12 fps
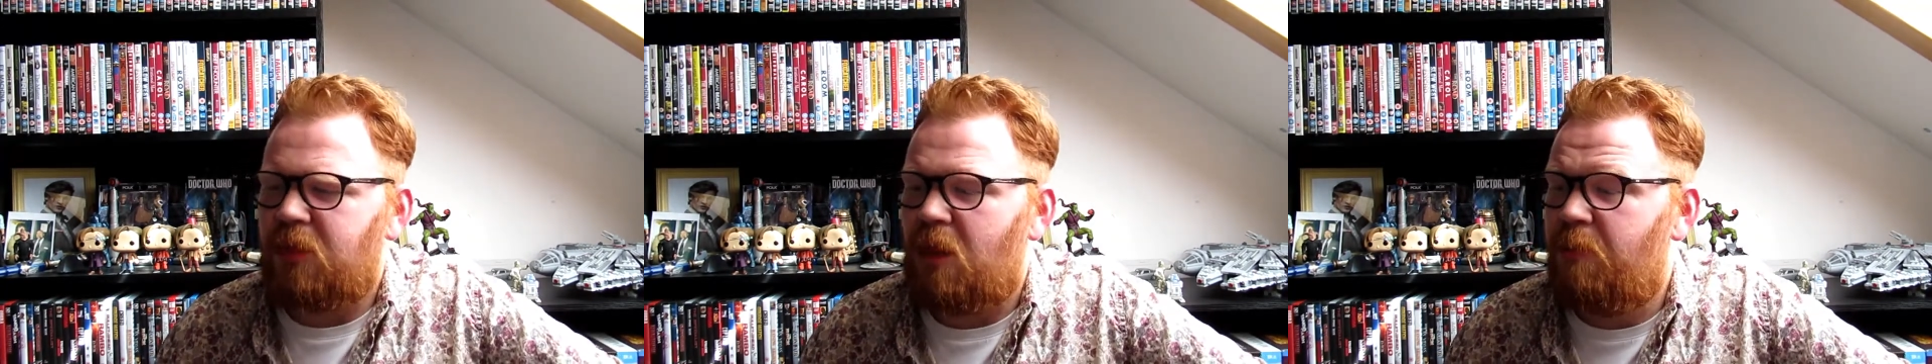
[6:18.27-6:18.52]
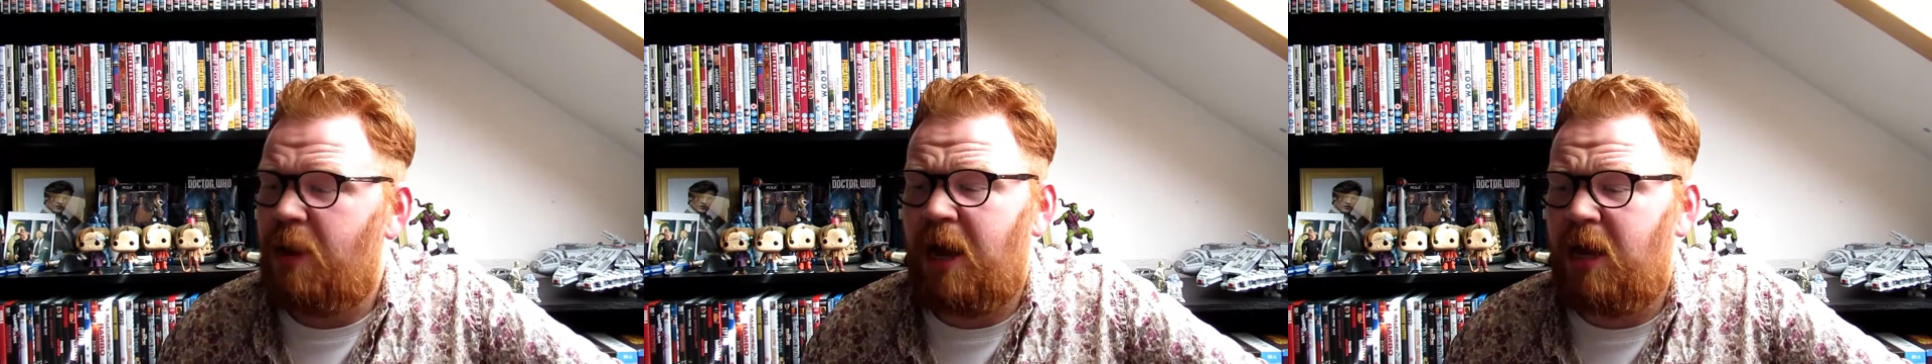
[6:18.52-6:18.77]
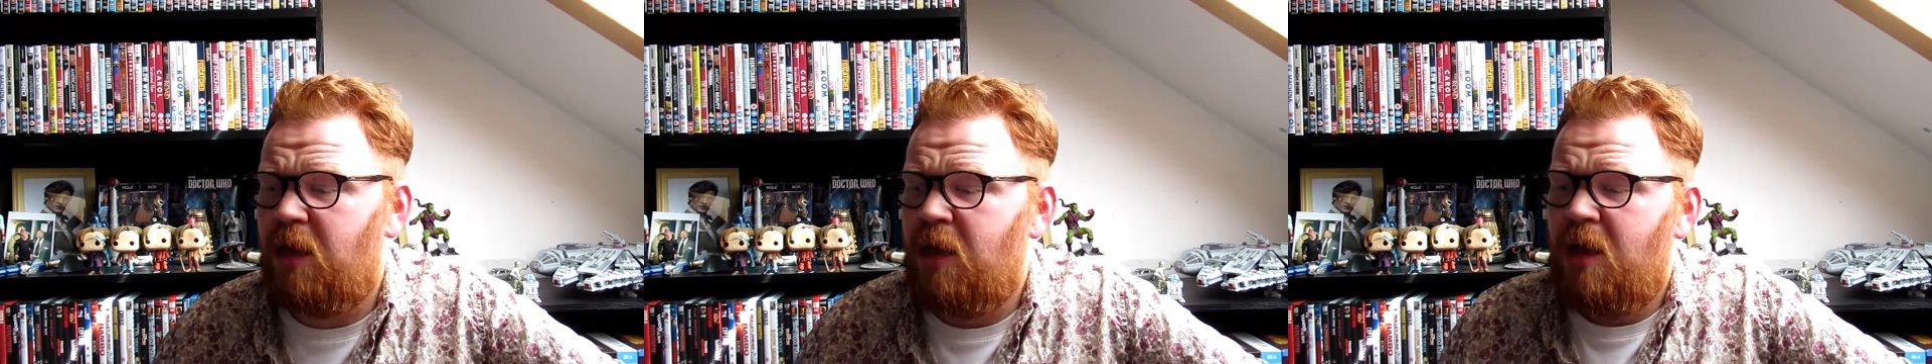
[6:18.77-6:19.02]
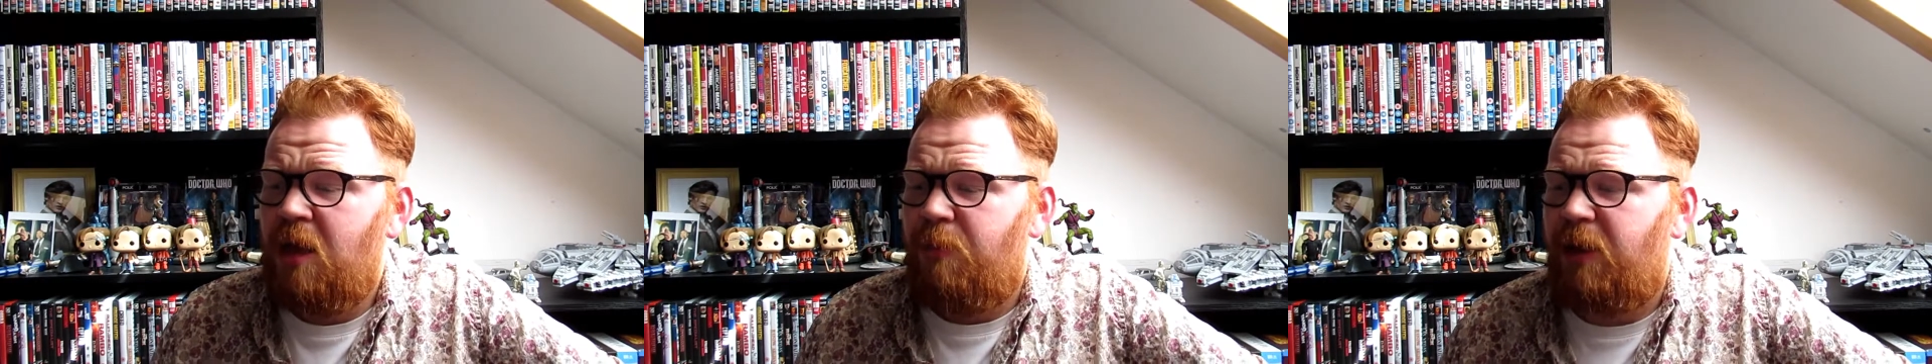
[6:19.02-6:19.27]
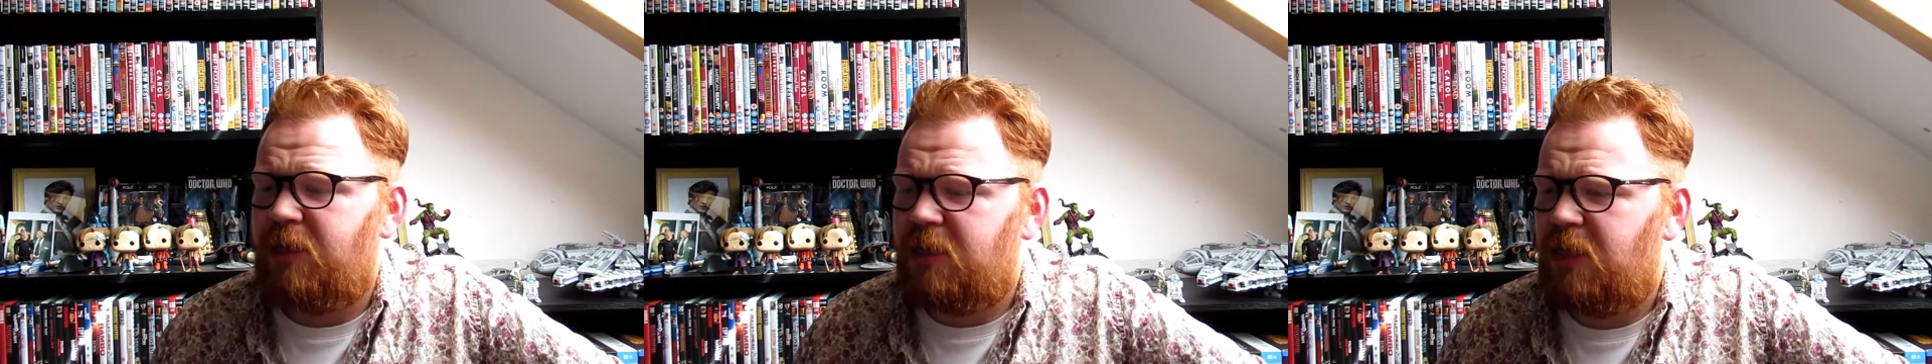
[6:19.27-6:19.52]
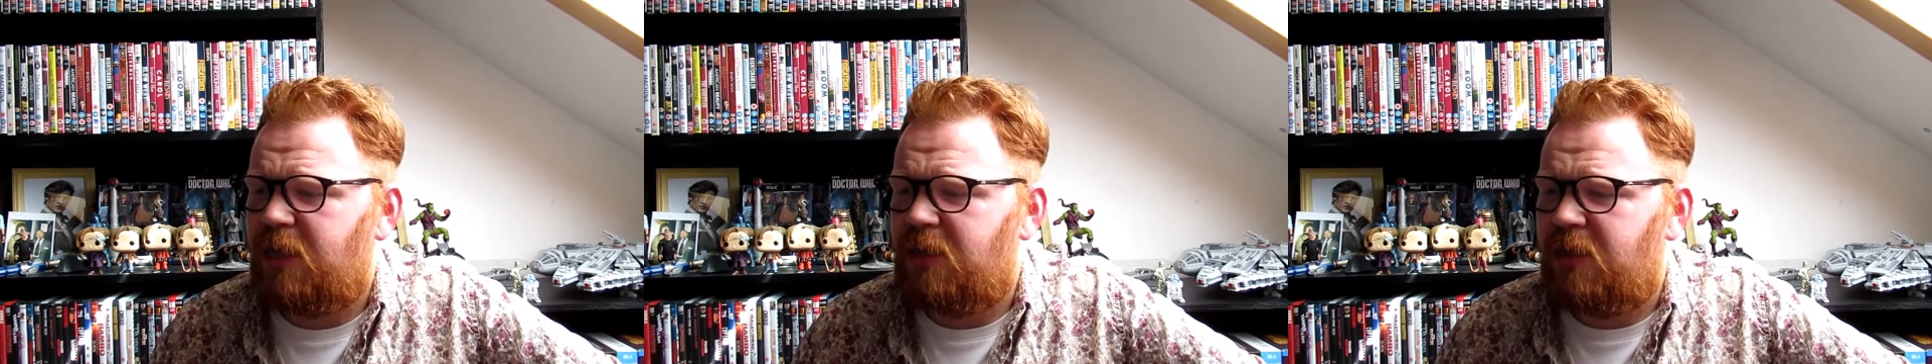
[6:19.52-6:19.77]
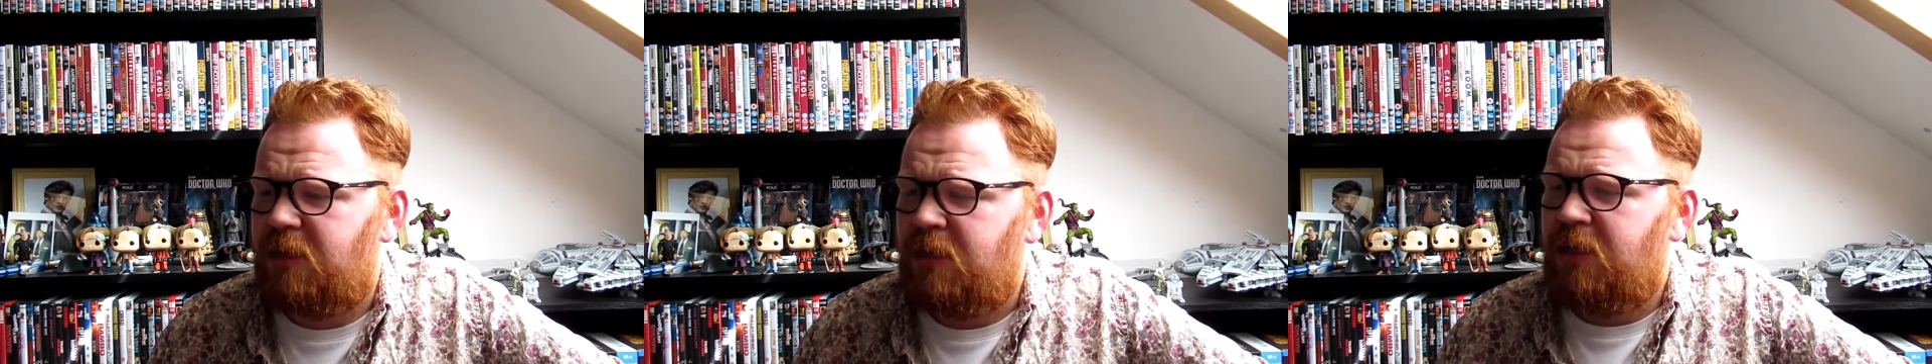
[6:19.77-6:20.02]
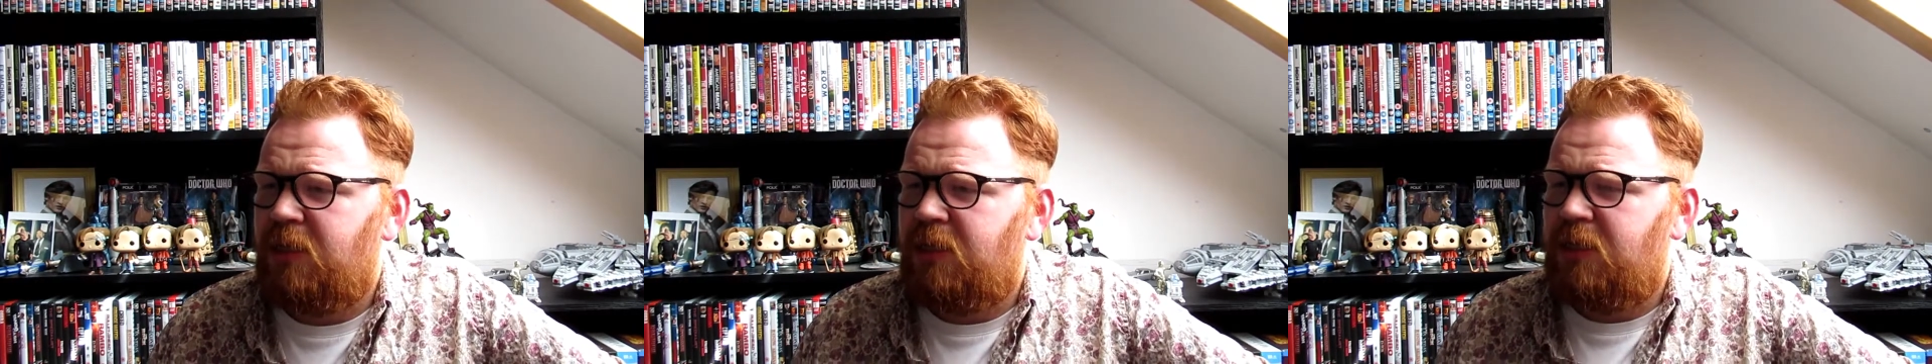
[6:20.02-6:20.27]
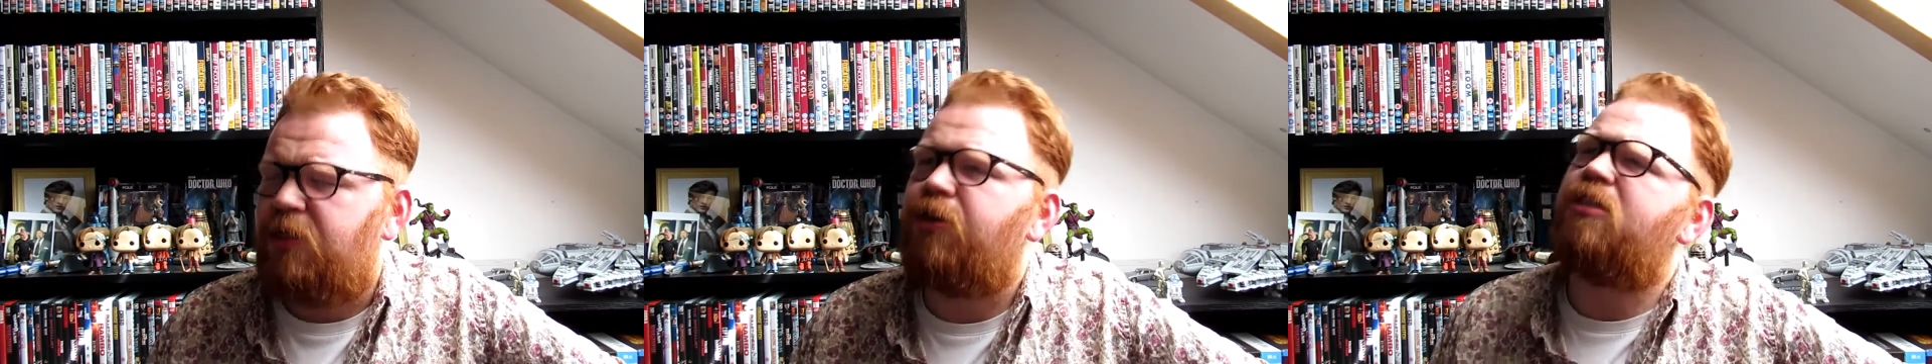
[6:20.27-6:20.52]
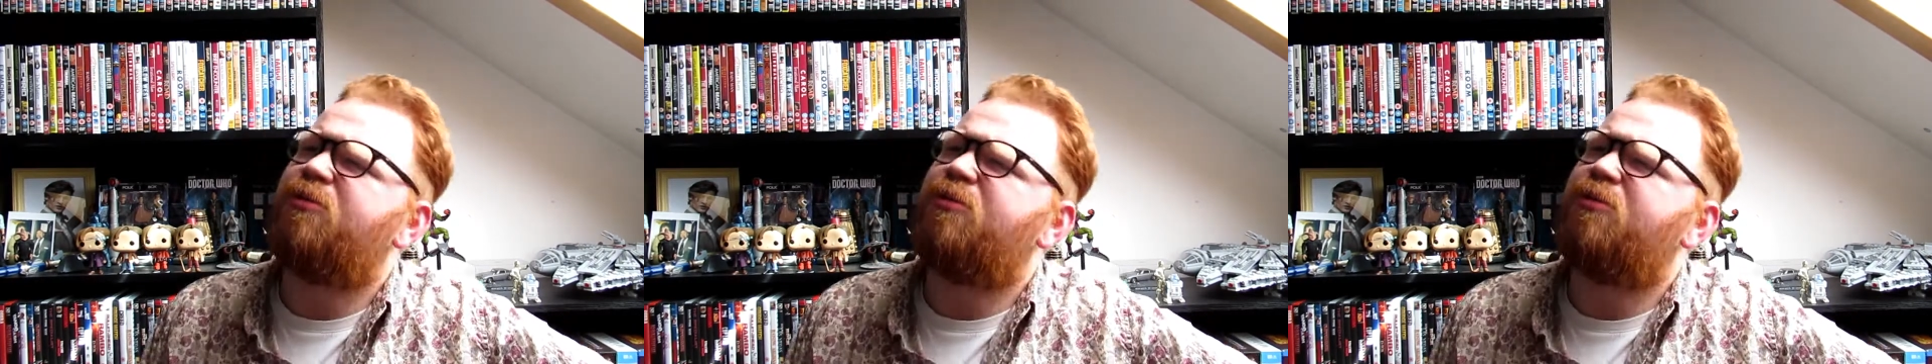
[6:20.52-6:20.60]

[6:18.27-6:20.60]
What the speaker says: But I did like that. Chris,